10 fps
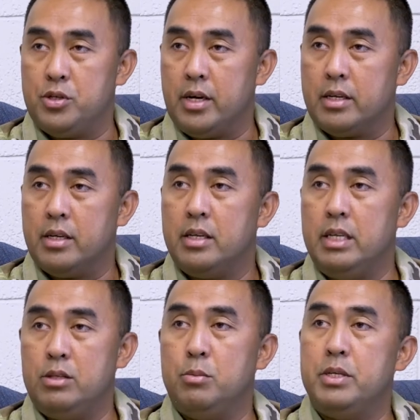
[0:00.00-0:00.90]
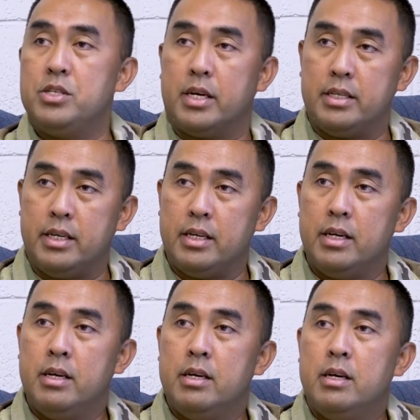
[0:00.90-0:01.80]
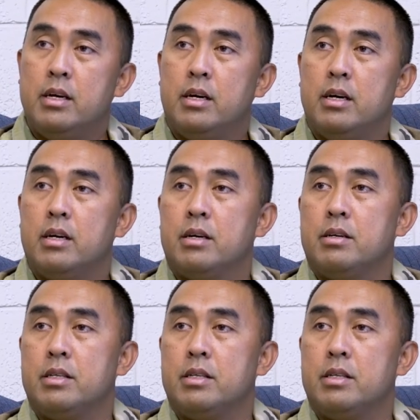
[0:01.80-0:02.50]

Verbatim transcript: checked and they need to be checked in. Uh,